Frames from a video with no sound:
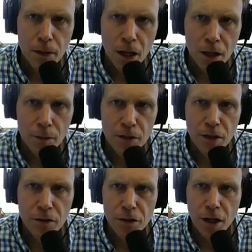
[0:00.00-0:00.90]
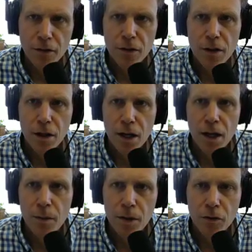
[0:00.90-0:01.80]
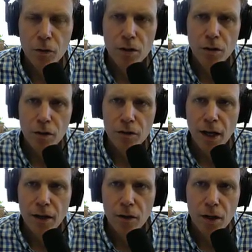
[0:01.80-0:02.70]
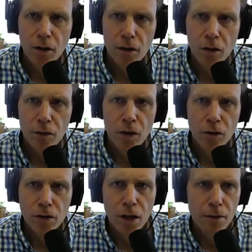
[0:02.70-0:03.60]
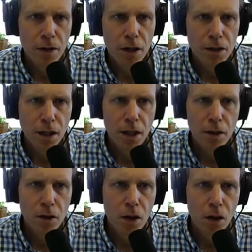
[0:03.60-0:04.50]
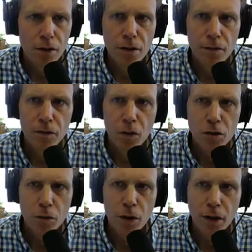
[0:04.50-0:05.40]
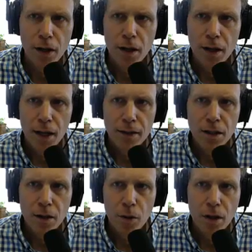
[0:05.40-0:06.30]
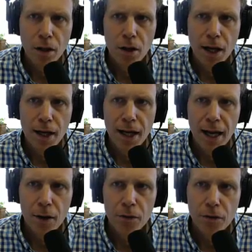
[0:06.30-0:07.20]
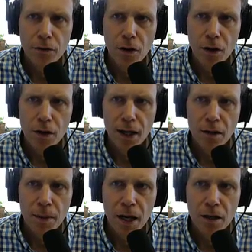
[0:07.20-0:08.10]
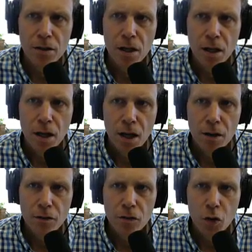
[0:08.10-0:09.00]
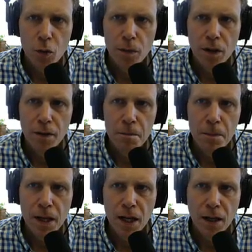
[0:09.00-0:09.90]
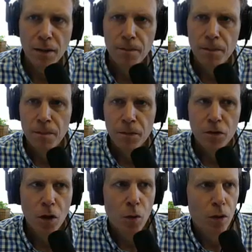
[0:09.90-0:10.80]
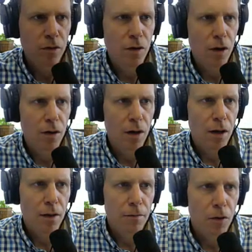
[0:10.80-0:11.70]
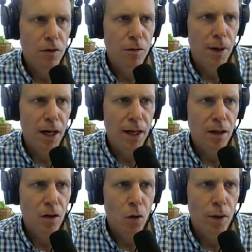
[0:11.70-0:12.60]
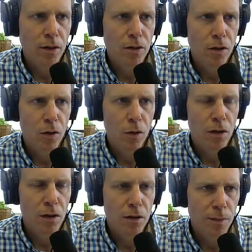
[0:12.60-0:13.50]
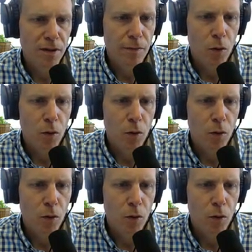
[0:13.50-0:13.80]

Hi, I'm Jason Johnston. I'm an instructional designer here at the University of Kentucky in the College of Social Work. And today we're going to look at how to start and manage a Zoom meeting. So we'll start first by going to the specific